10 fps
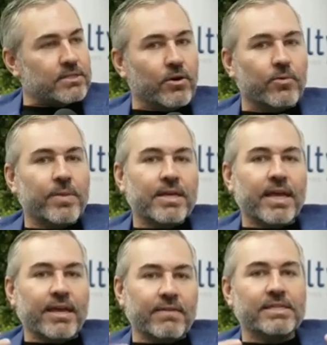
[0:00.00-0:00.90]
And so,
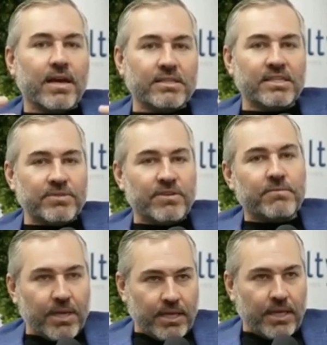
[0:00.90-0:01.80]
again, this concept
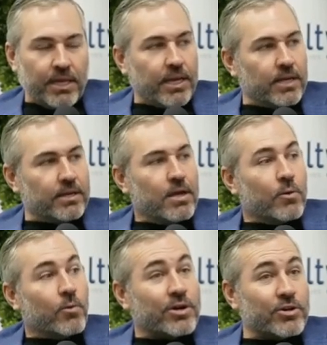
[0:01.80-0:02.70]
of Mickey, and
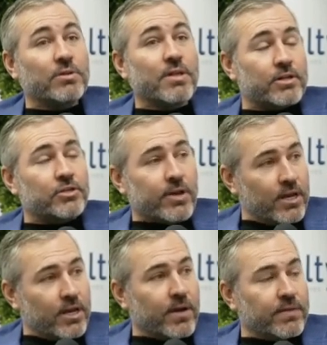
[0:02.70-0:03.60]
we're going to do a lot of
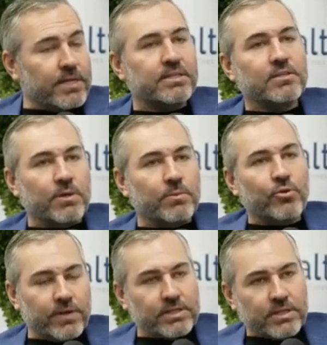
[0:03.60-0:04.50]
training around this as we
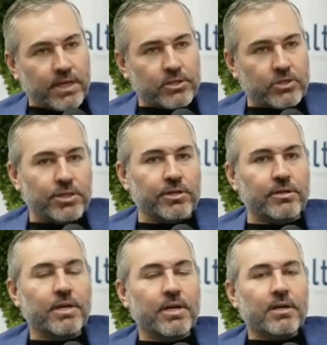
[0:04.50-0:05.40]
move into next
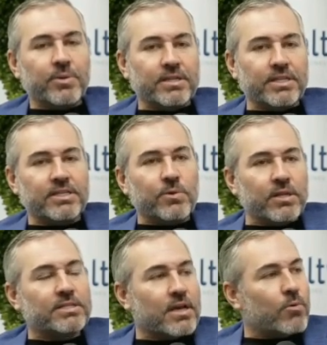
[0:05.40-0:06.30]
year. But this
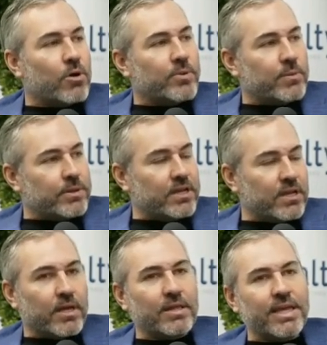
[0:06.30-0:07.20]
really is how I want people to
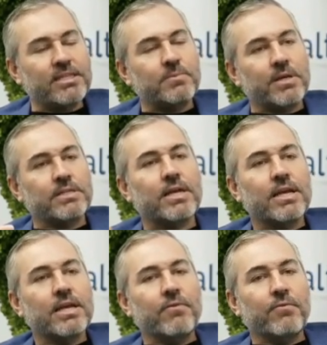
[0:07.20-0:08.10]
think about leads,
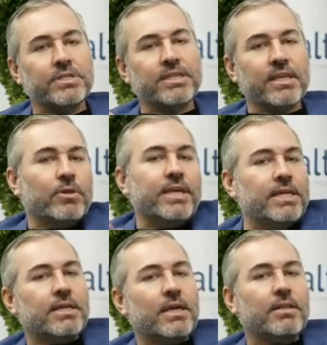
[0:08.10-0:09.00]
because if we just say, well,
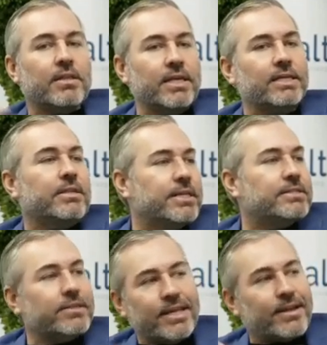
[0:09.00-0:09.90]
leads, a lead's a
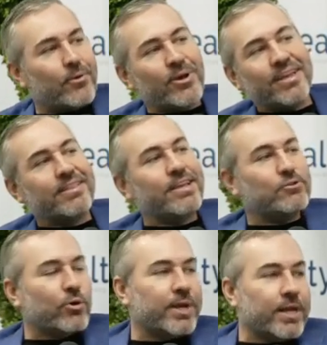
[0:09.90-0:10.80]
lead. How do I get
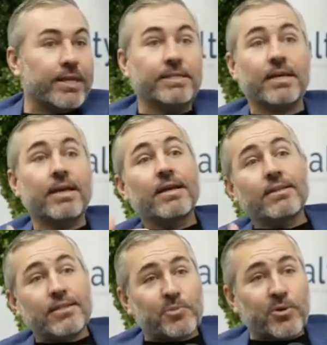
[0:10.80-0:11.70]
leads? Where do I get leads?
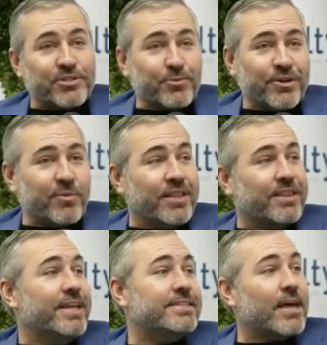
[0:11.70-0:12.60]
This person will give
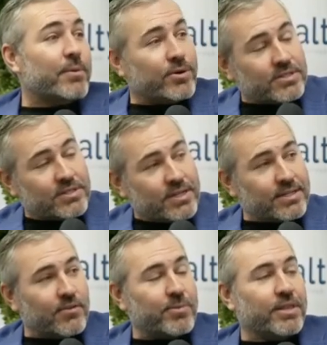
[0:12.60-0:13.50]
me leads. That person
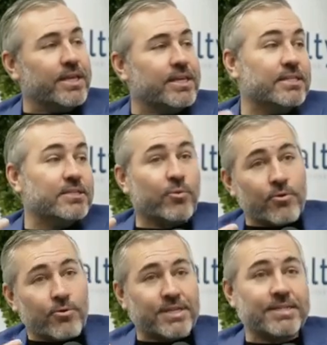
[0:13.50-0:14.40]
doesn't give me leads. This
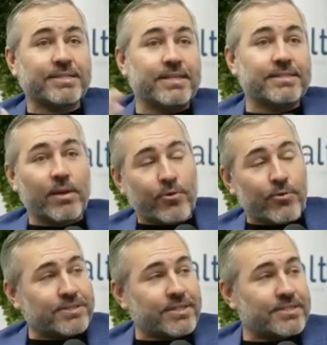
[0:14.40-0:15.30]
brokerage has leads. That
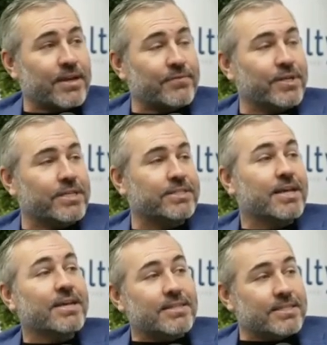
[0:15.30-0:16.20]
brokerage doesn't have leads.
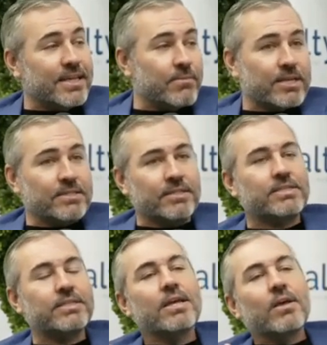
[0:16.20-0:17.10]
This team has
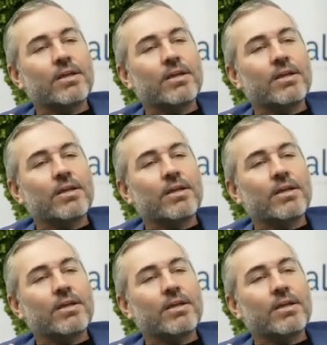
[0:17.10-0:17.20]
leads.